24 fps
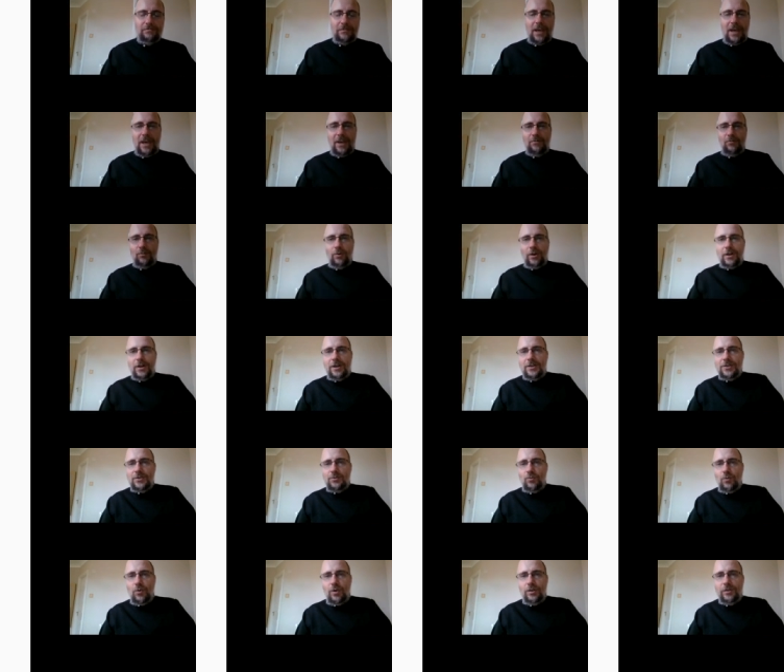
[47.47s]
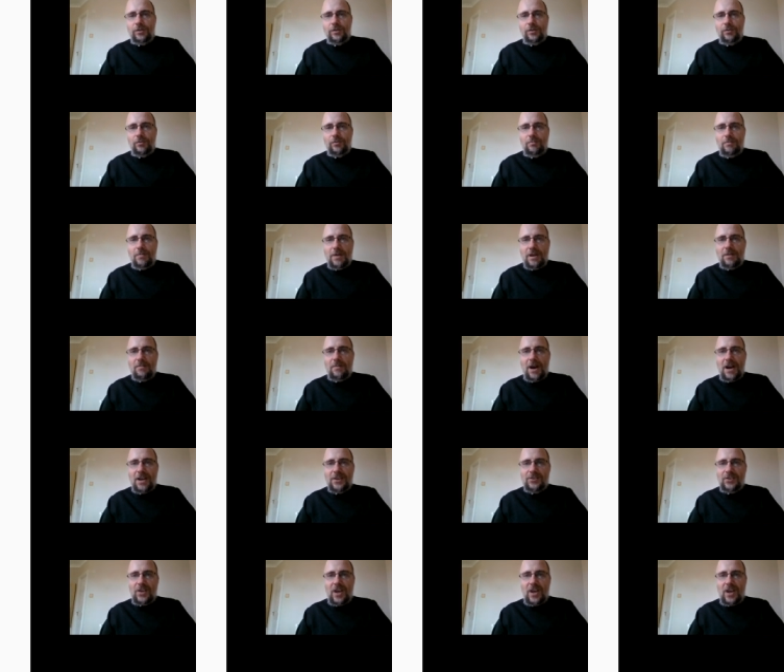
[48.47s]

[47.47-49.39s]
and workers want to minimize